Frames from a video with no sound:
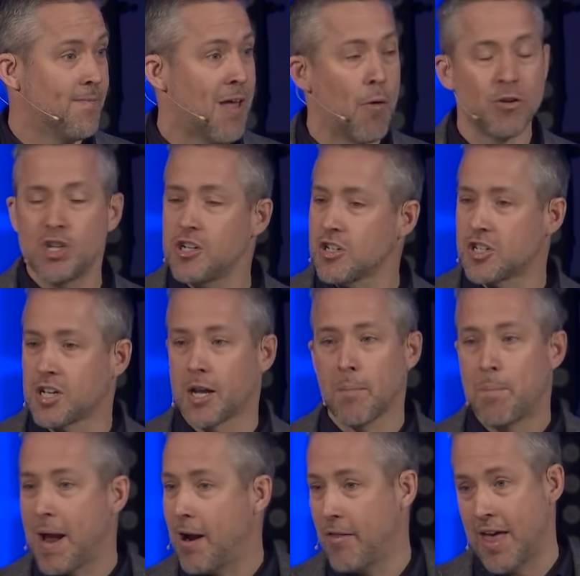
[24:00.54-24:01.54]
Now, I want you just to
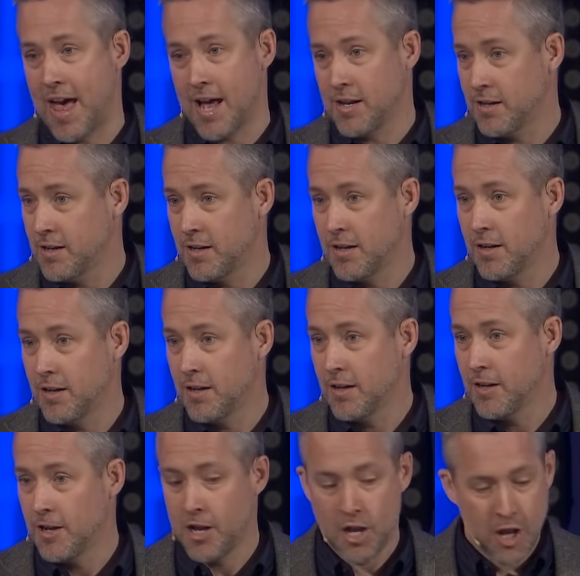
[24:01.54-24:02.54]
compare that
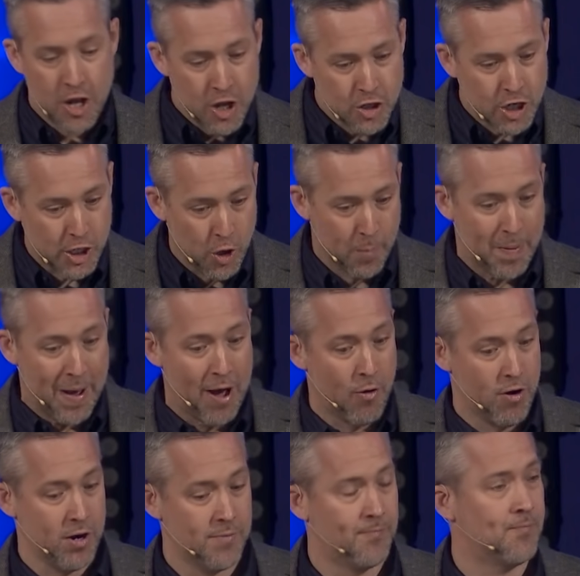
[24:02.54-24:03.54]
to your
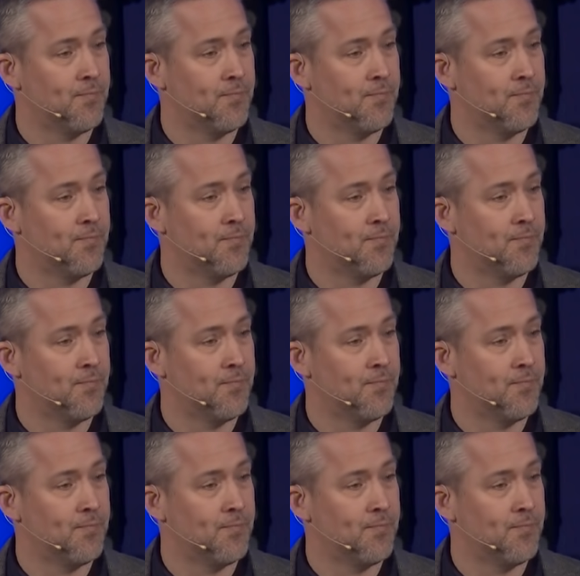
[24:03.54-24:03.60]
power.